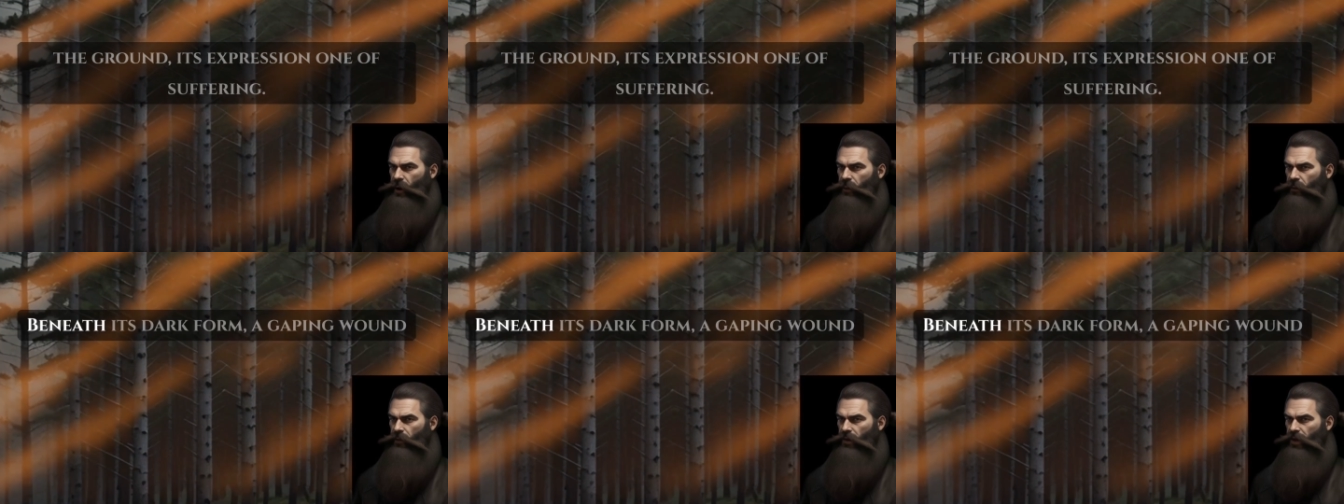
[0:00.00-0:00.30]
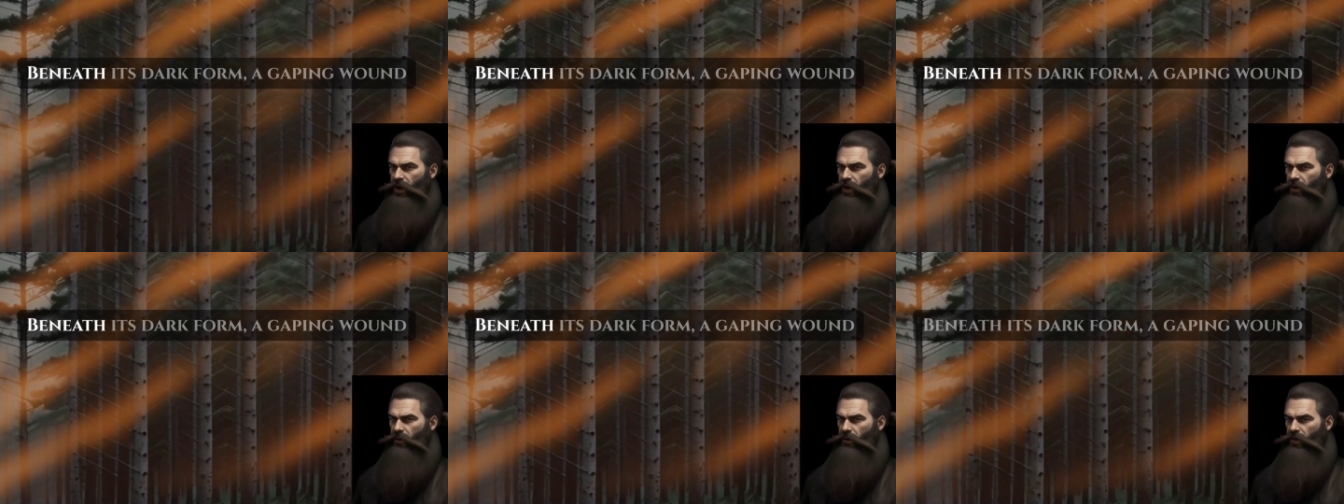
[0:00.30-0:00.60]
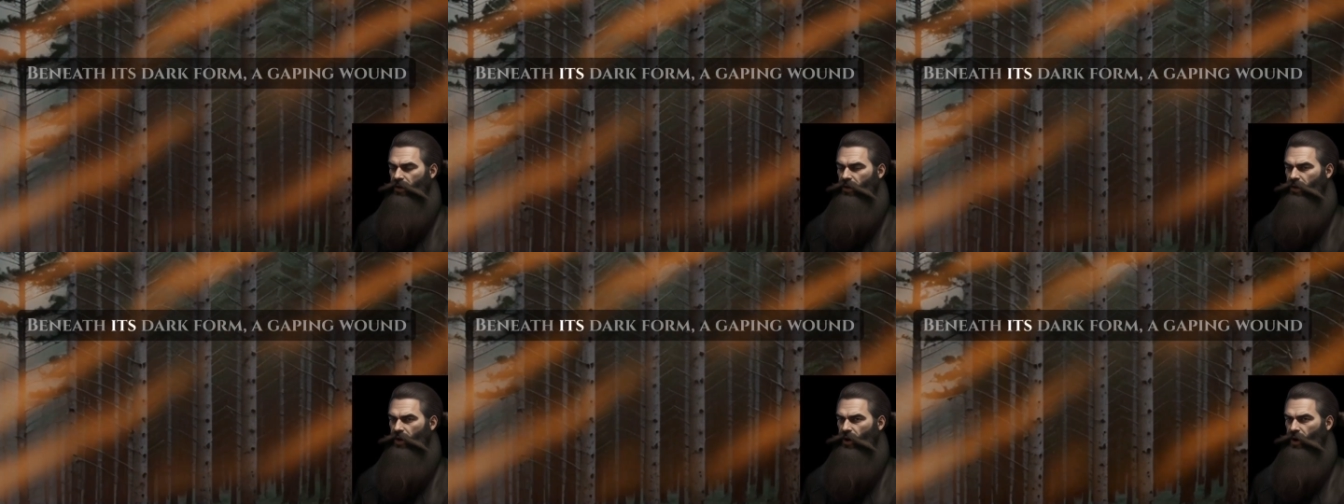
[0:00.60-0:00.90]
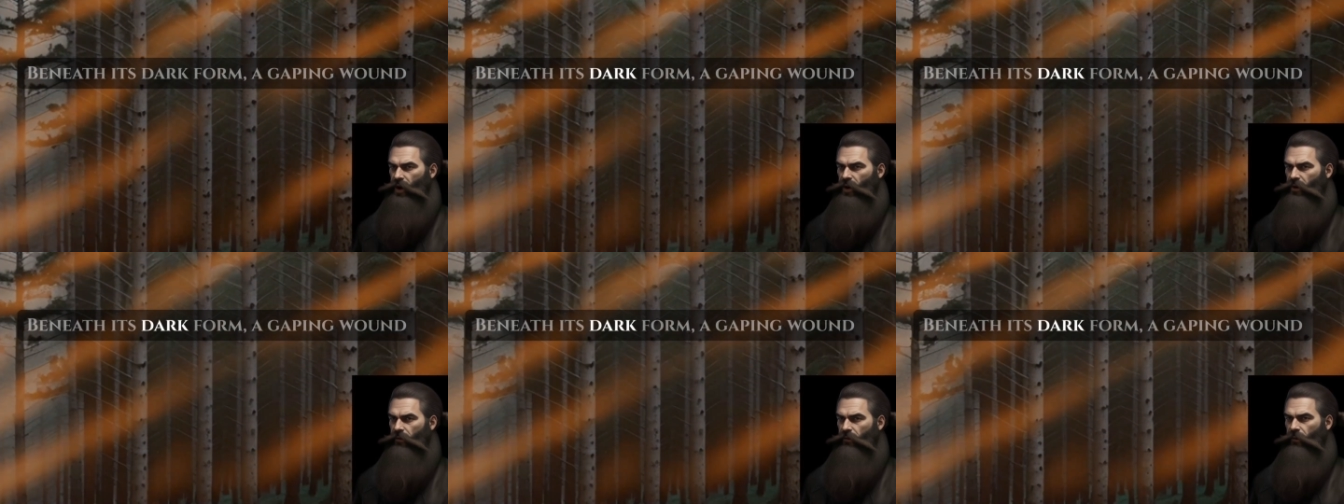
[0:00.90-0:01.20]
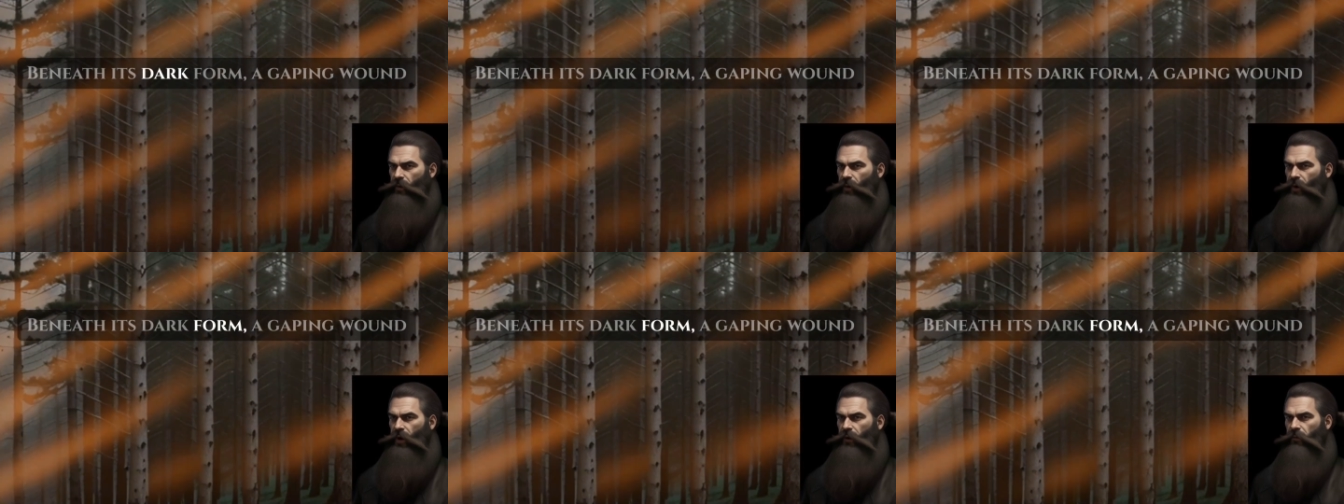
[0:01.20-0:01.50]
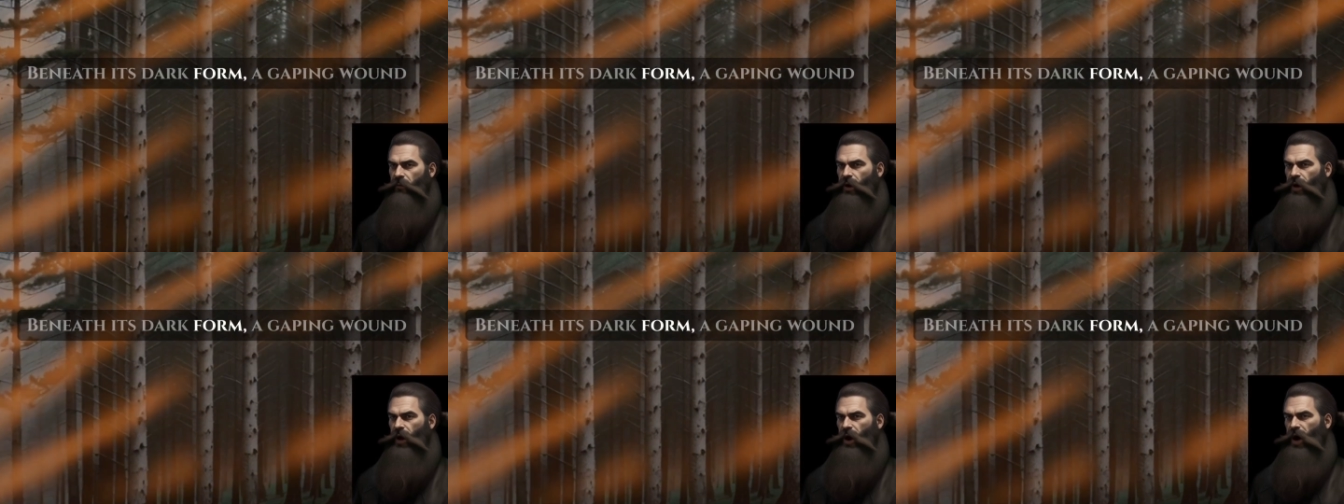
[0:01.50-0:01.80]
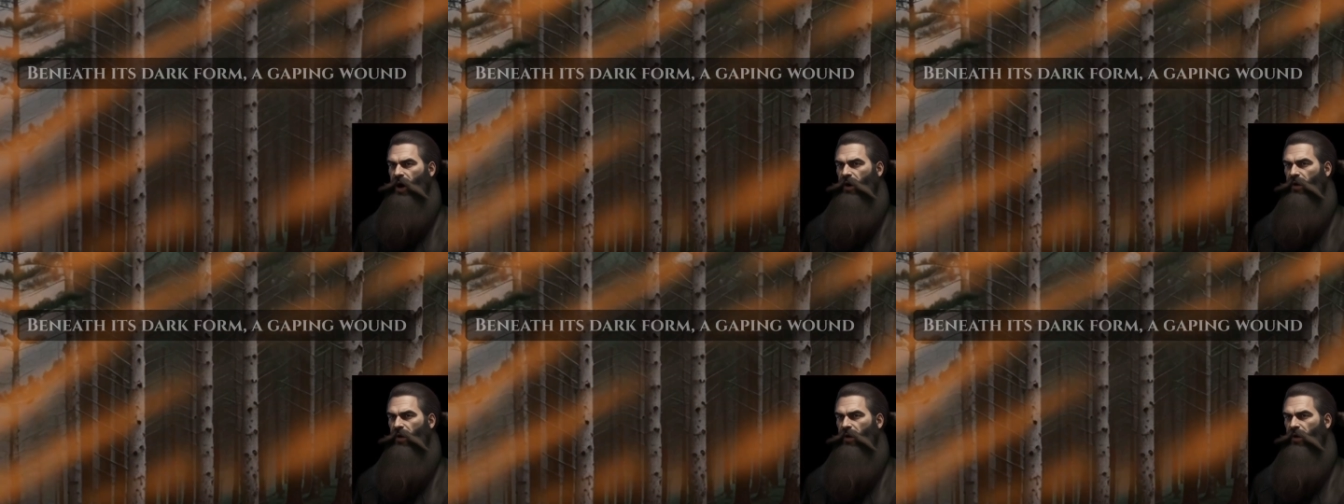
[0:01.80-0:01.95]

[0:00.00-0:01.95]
Beneath its dark form,